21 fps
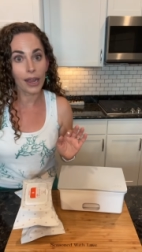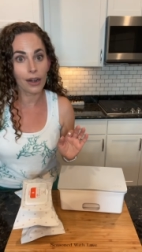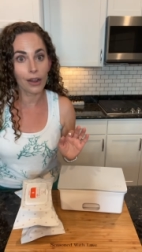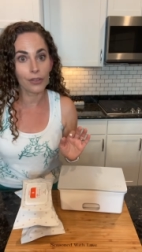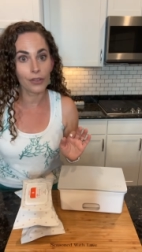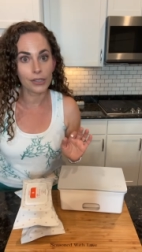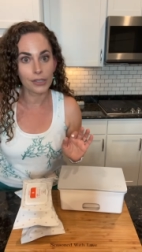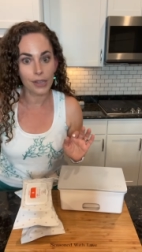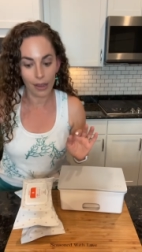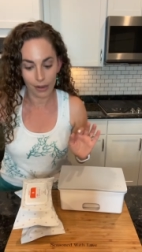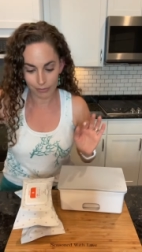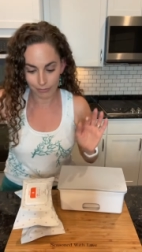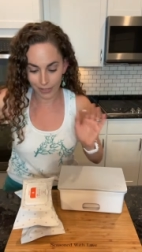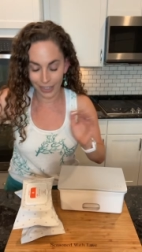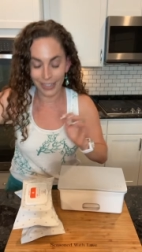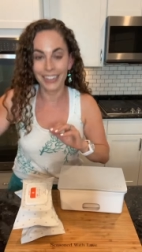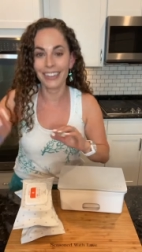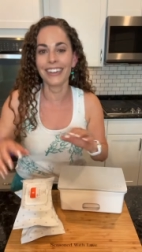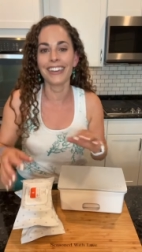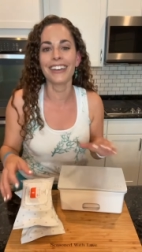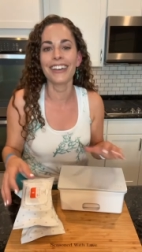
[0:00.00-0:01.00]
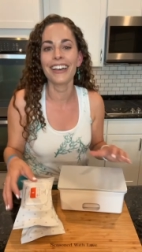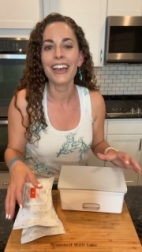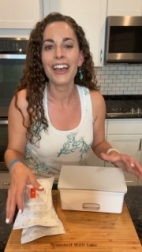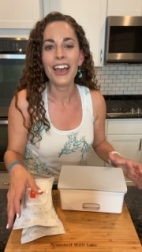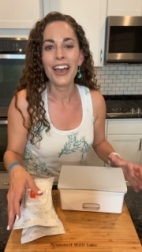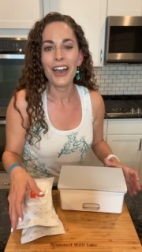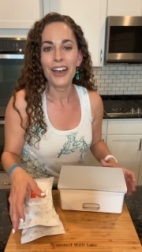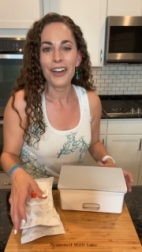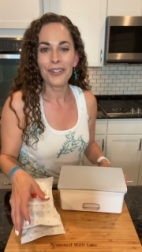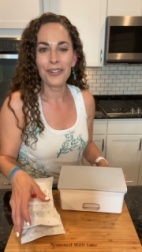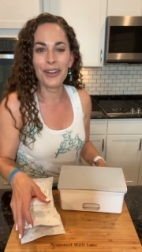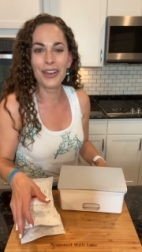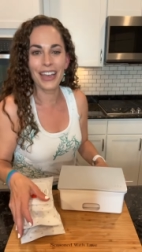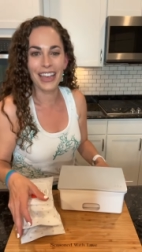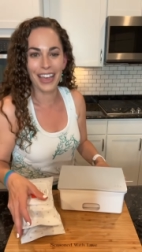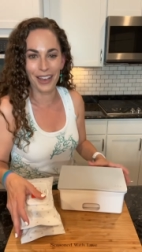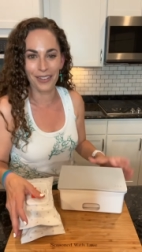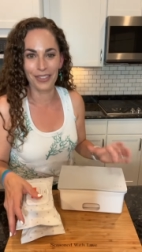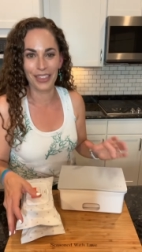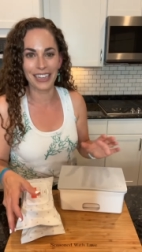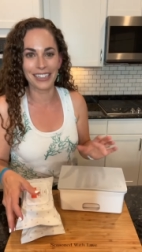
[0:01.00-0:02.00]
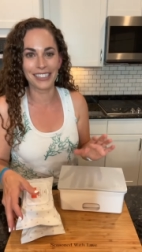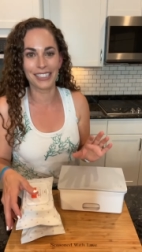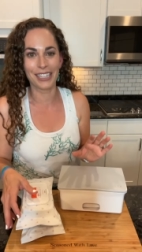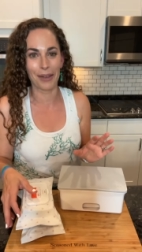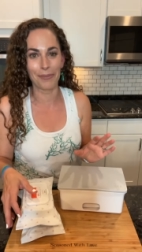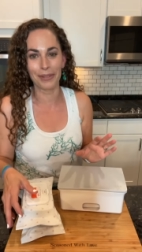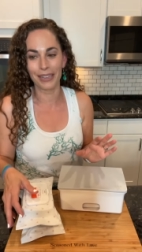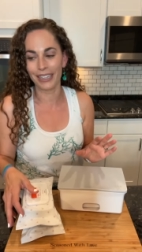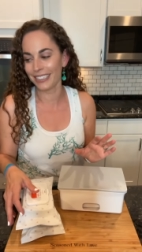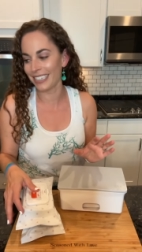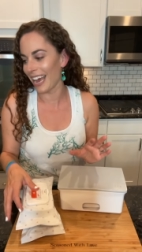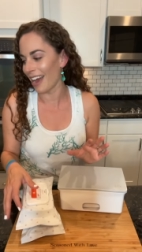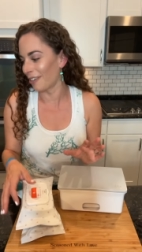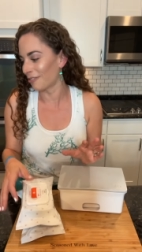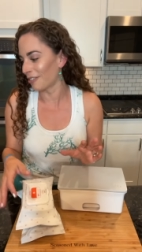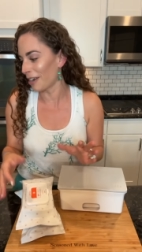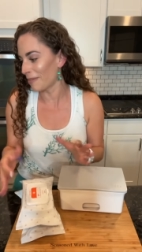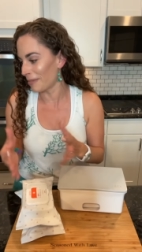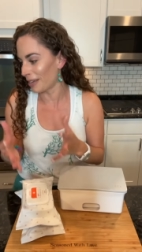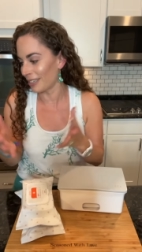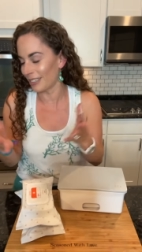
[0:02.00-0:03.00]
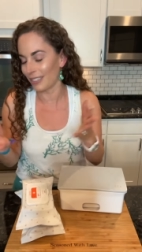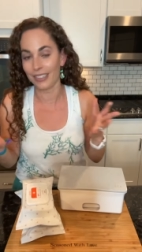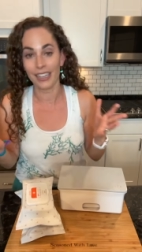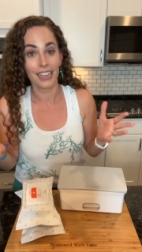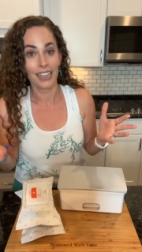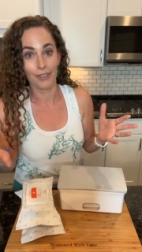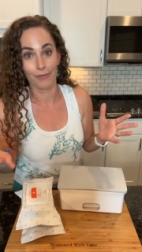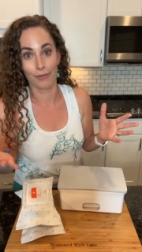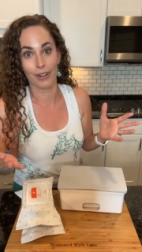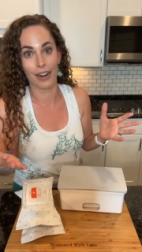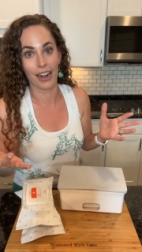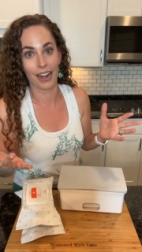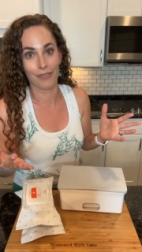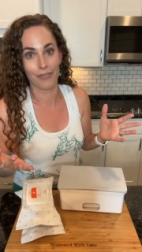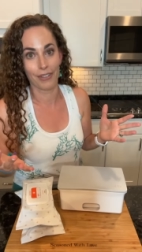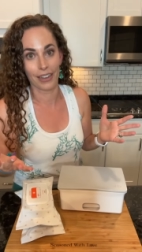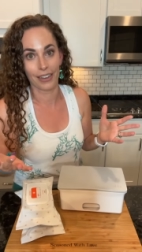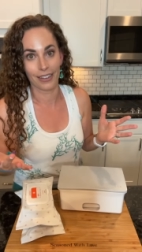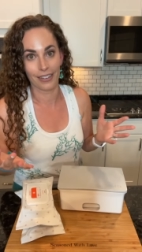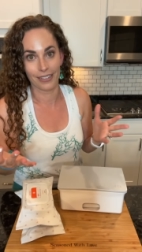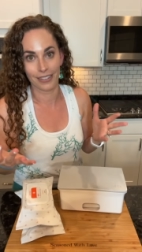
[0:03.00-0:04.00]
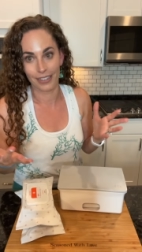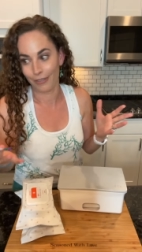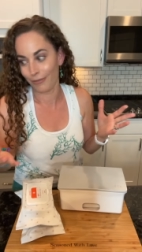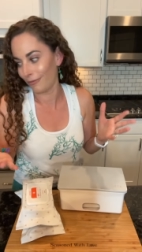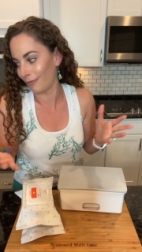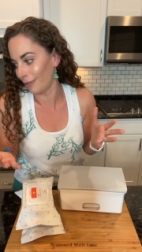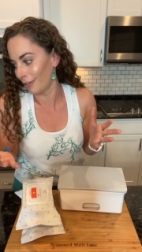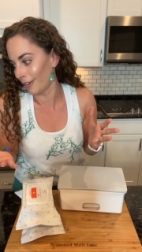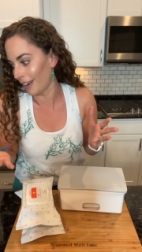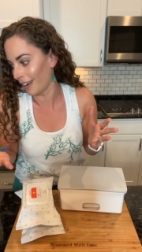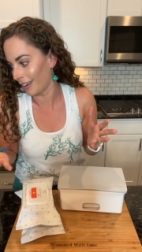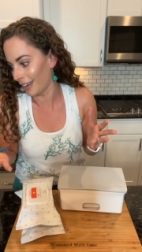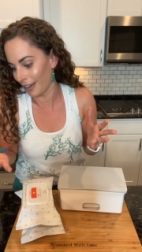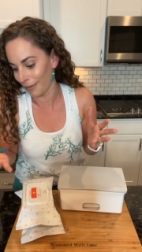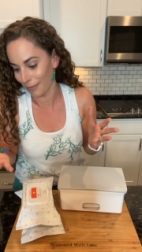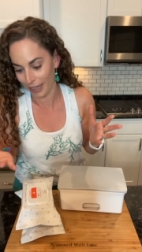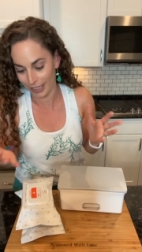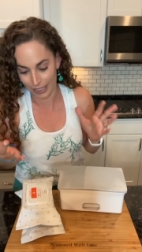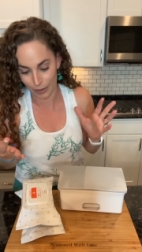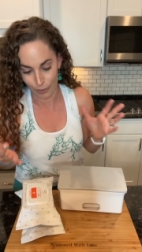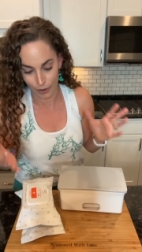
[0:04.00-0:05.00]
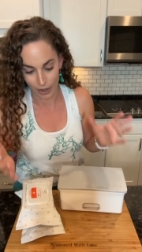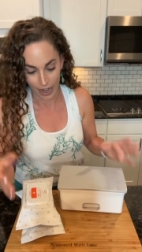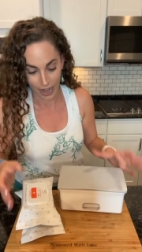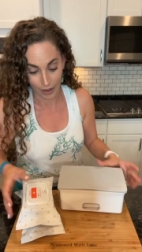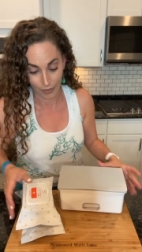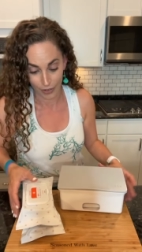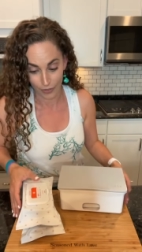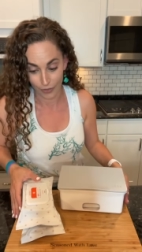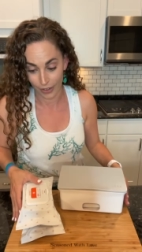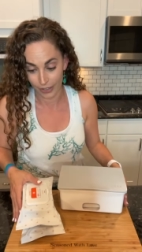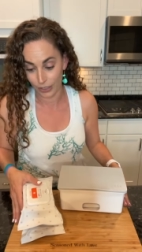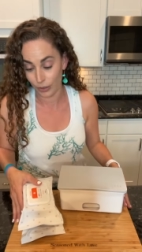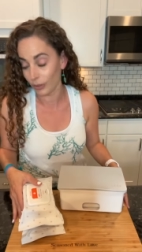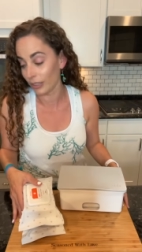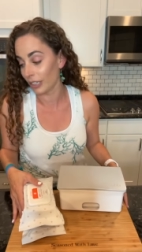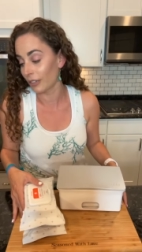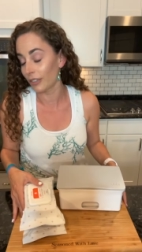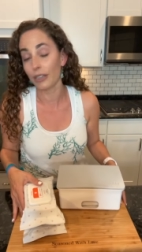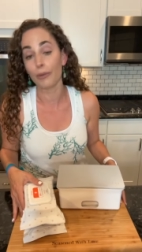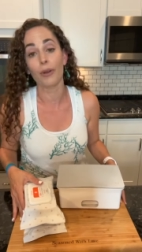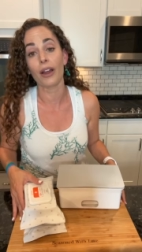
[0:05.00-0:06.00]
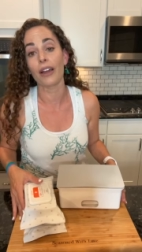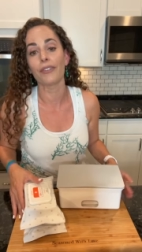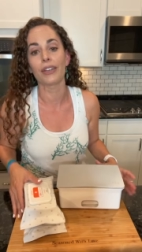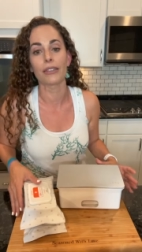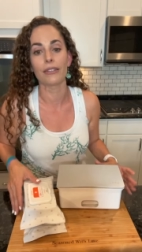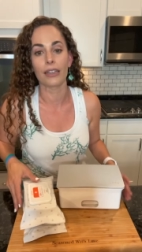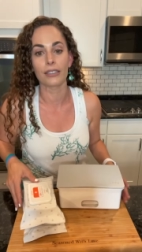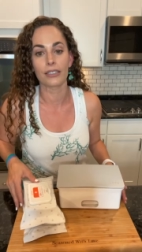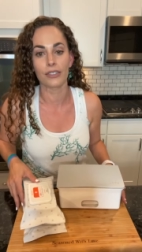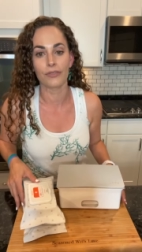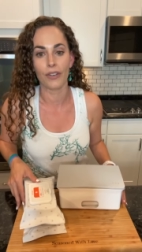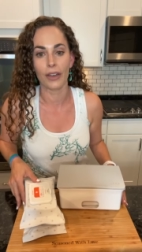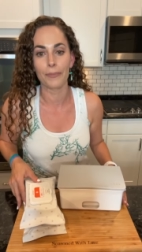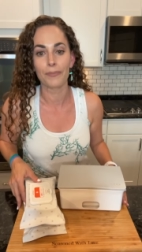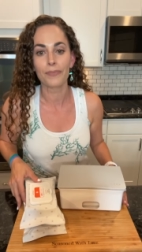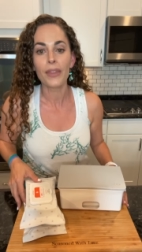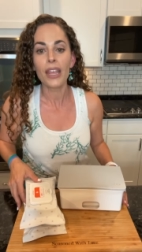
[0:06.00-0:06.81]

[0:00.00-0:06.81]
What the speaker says: on the set. We have things tumbling down, right? Because if we're not getting messy, we're not having fun. So clearly we're having lots of fun.